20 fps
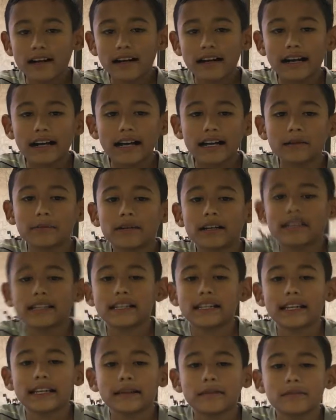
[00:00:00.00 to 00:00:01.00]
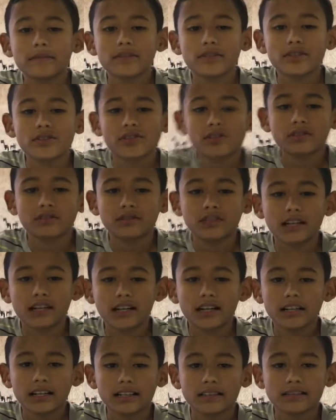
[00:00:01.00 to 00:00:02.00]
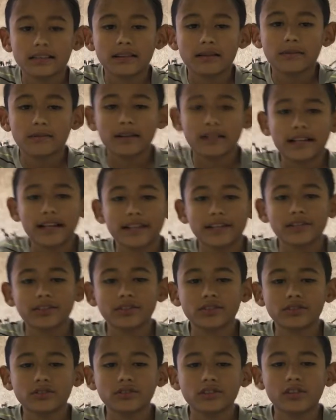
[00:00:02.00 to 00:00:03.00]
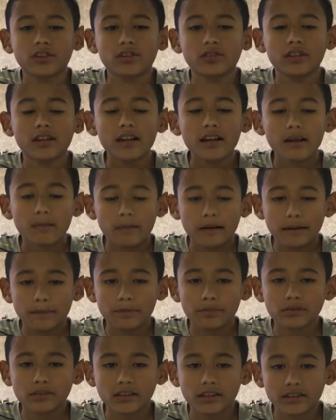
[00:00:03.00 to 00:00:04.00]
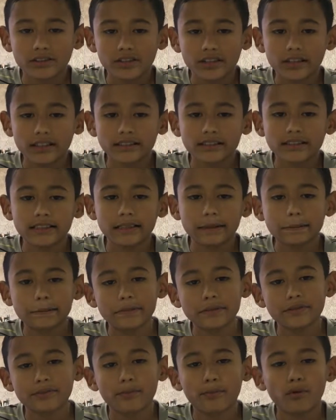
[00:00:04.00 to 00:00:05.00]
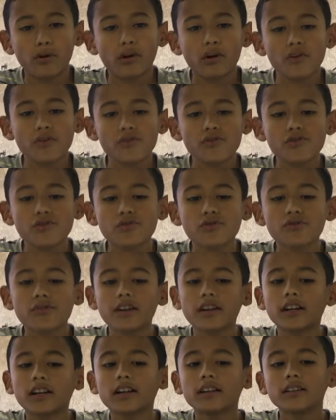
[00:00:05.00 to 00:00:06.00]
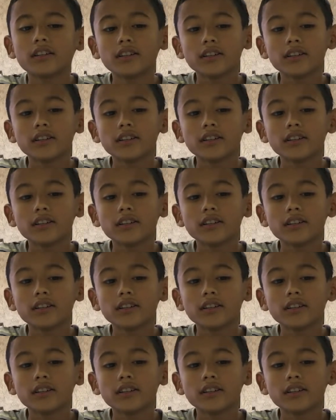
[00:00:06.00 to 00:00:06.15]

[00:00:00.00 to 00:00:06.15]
Hi, my name is Johannes. I'm 9 years old. My project name is Ball Shooter.